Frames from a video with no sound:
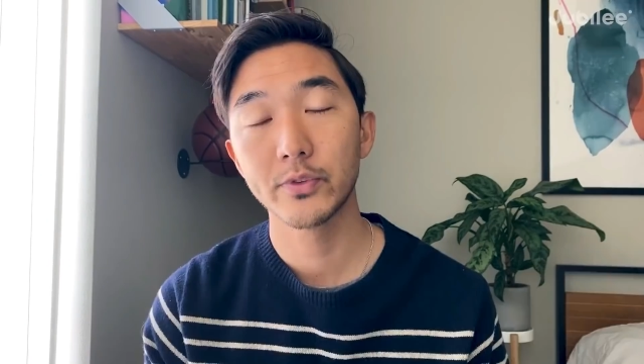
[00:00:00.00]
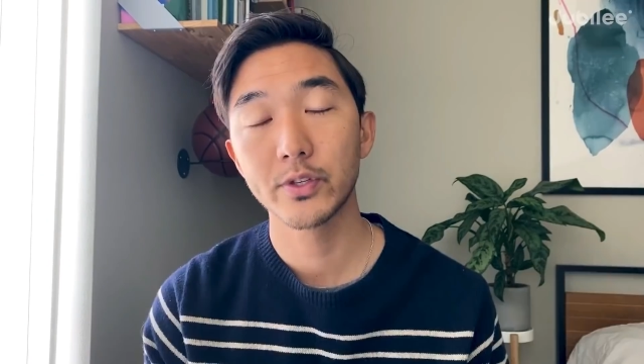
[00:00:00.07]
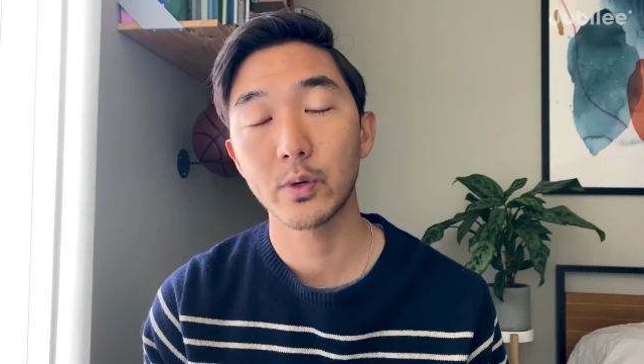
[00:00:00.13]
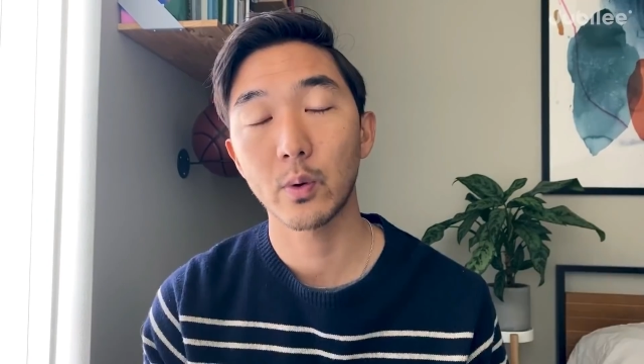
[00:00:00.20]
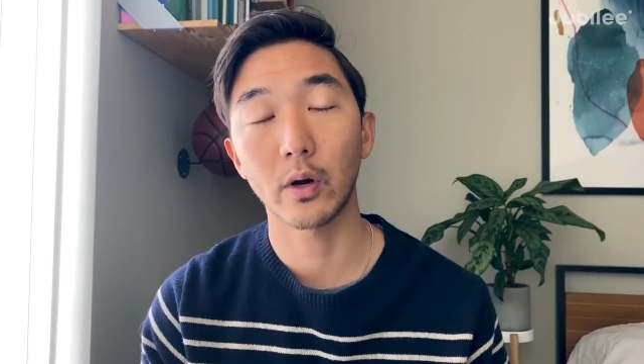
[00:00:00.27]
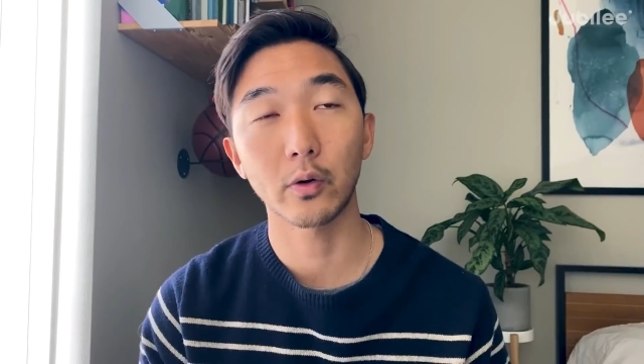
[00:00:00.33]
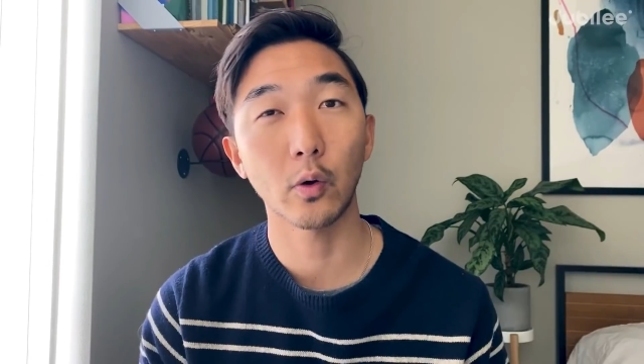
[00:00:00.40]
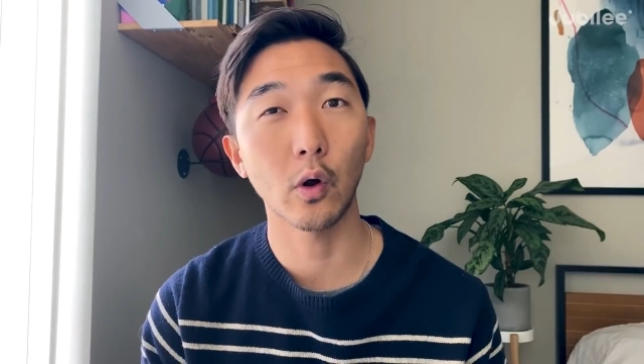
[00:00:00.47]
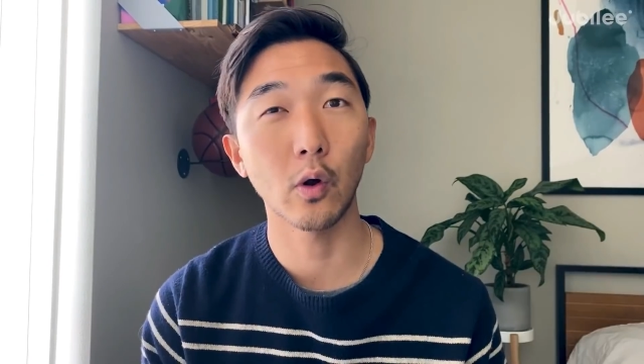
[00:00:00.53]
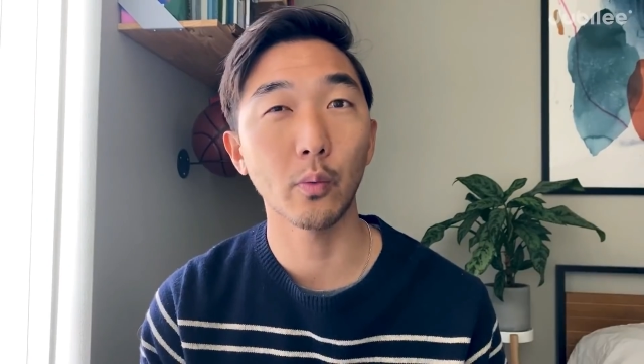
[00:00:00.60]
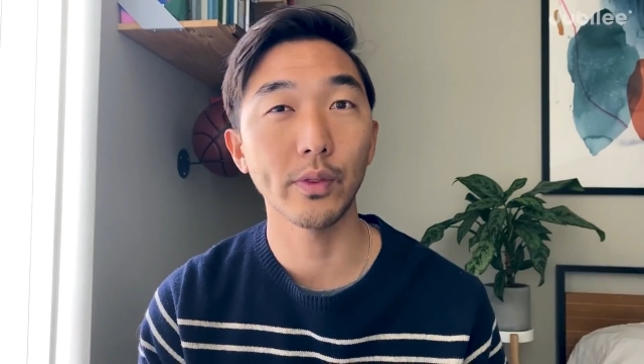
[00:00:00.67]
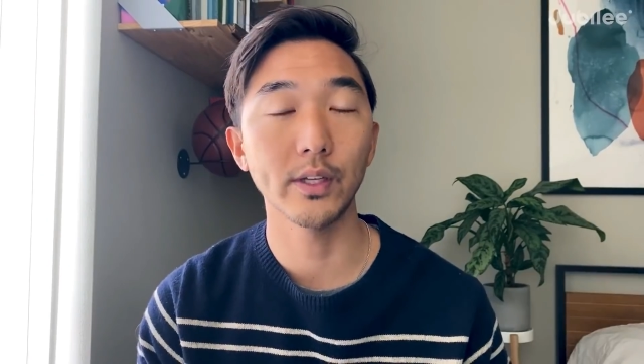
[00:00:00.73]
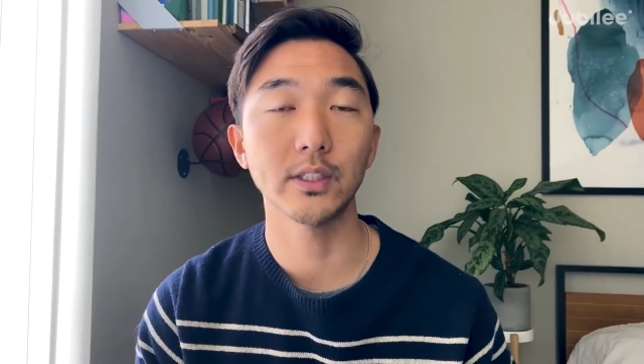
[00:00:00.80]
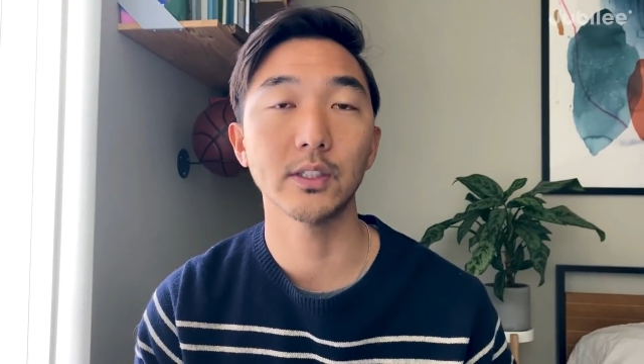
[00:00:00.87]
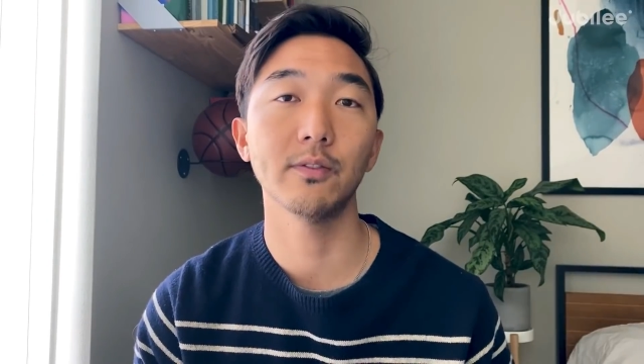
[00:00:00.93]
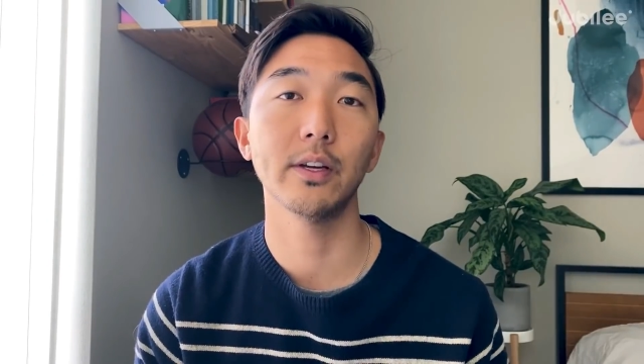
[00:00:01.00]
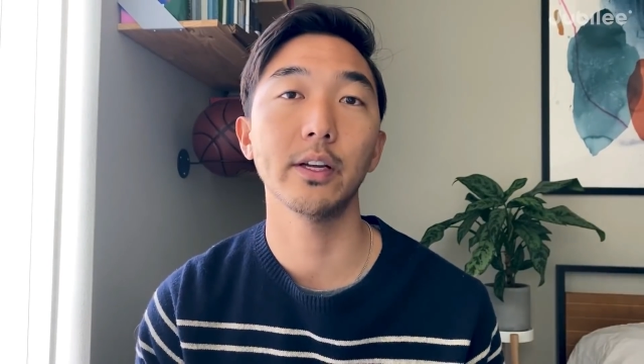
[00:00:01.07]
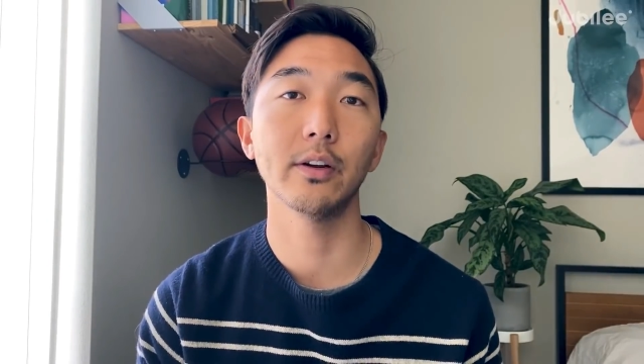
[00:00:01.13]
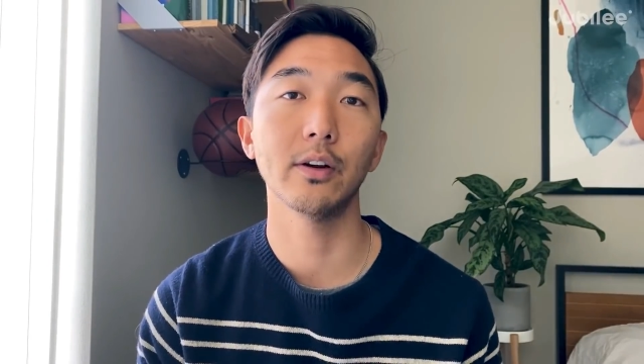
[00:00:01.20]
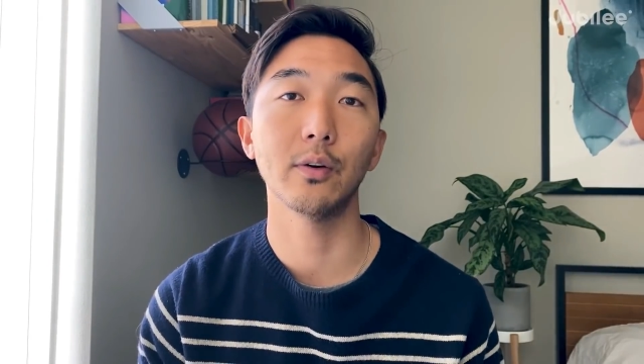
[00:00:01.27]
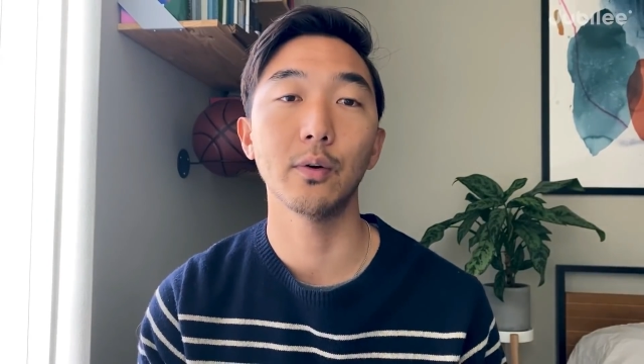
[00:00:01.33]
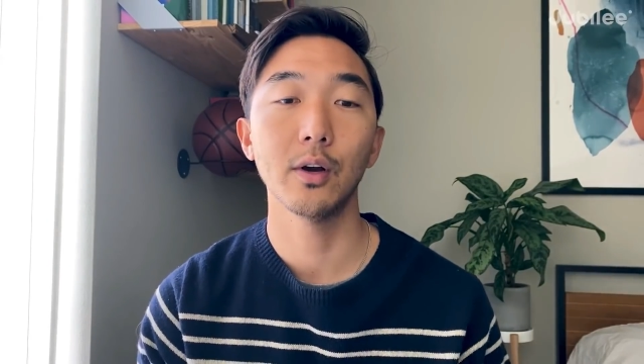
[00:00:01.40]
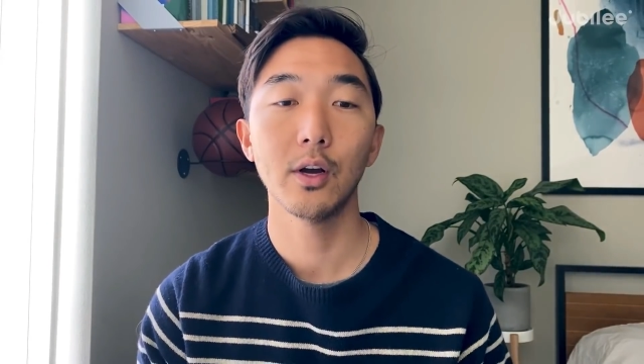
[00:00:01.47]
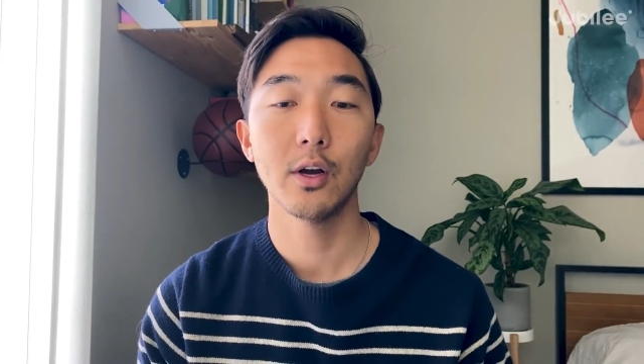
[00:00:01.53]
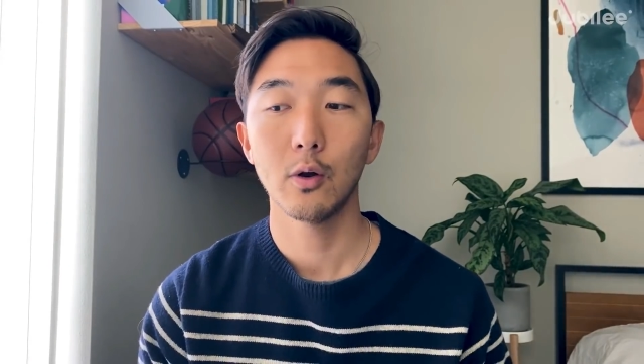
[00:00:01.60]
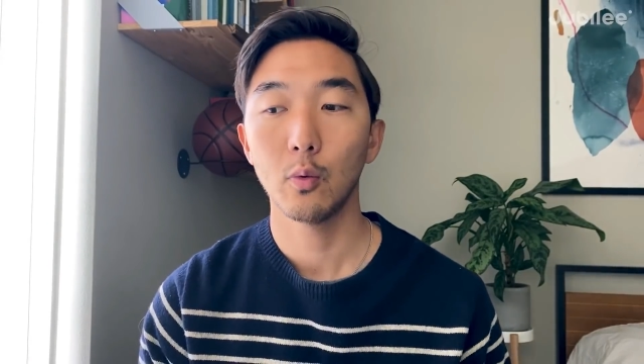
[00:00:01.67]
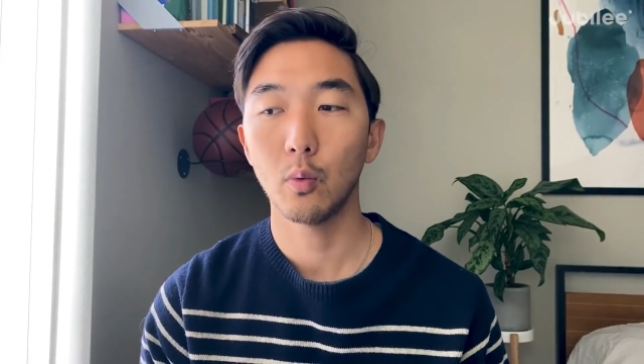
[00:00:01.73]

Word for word: So our goal with this video